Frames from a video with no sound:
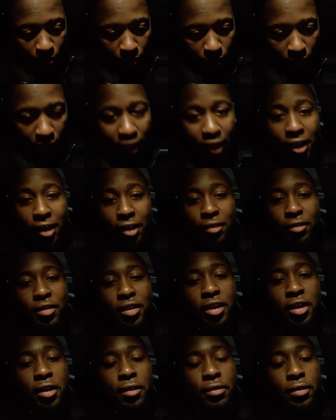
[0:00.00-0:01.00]
a gift
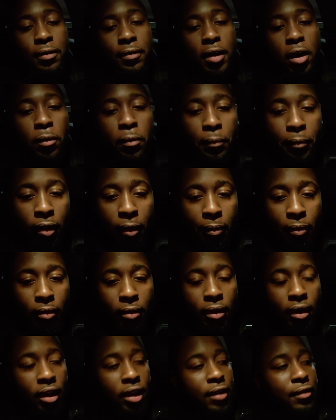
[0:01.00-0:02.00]
of helping
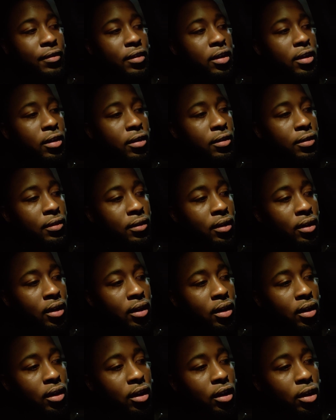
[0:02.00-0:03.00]
people, a gift of,
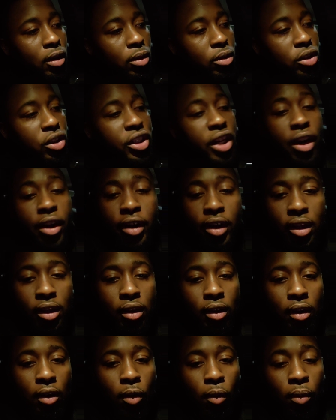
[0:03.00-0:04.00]

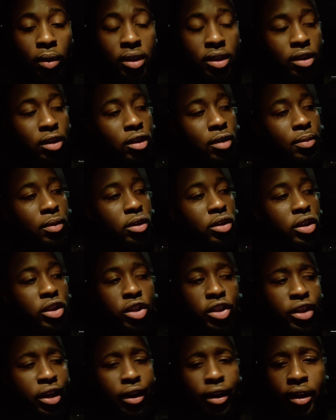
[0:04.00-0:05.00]
sharing wisdom or
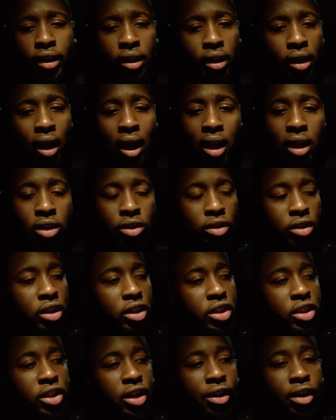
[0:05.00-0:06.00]
just sharing knowledge or
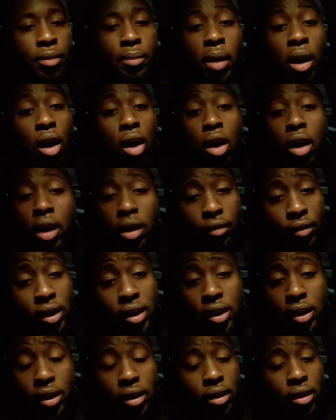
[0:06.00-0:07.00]
just sharing my heart.
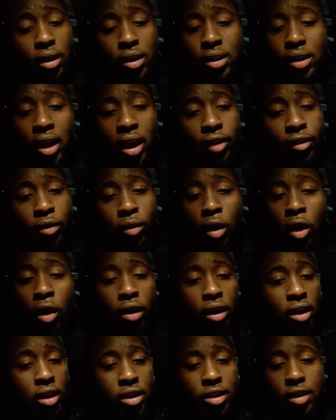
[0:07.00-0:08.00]
Really, it's not even all
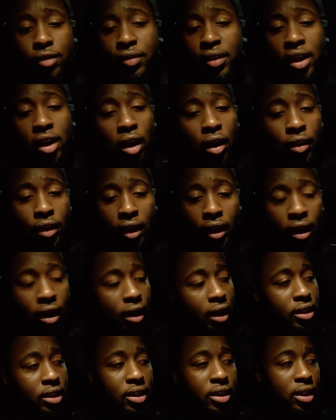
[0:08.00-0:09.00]
the other stuff. Forget all the things
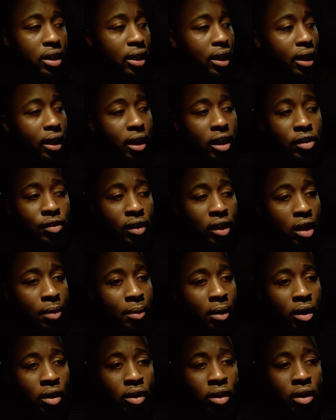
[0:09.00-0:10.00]
I just said. Like it's really
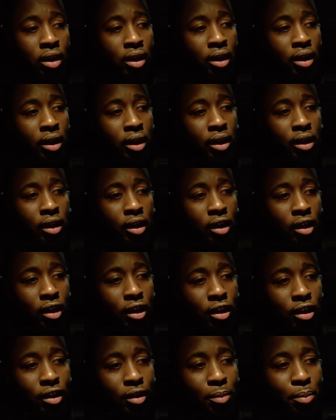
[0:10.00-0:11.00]
about
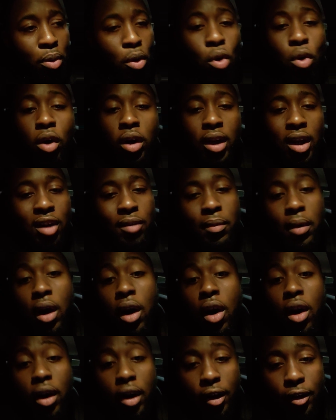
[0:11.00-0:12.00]
pouring out of my
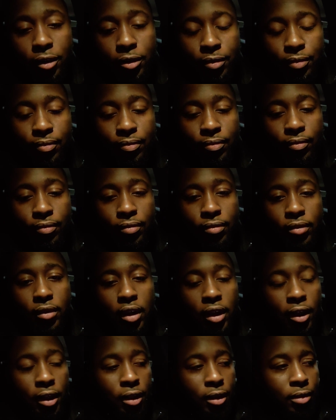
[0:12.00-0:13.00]
heart.
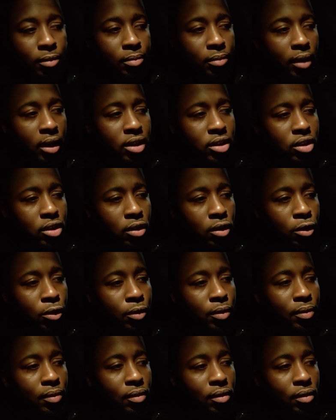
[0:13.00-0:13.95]
And so